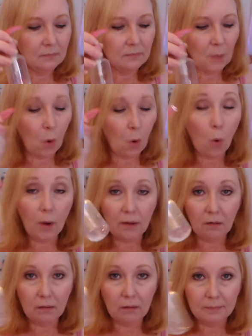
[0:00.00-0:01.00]

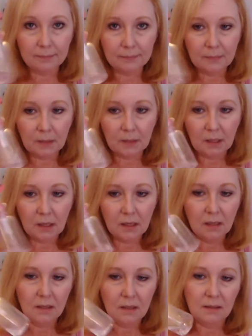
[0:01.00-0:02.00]
oil.
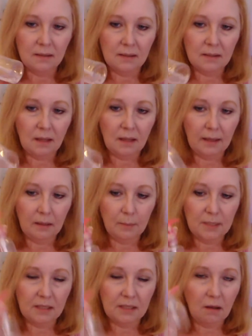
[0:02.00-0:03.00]
This is like a
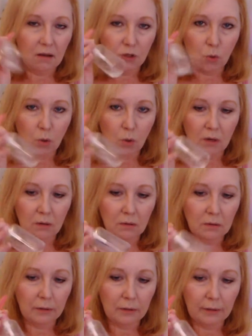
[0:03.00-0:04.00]
massage oil,
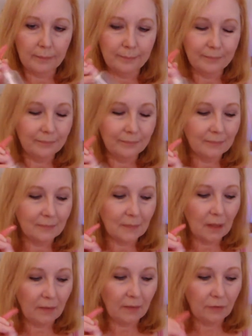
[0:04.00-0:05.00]
or
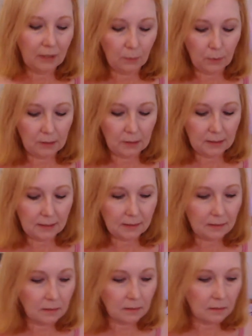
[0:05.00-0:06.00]
I forget what it is.
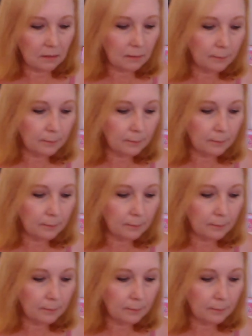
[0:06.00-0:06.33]
I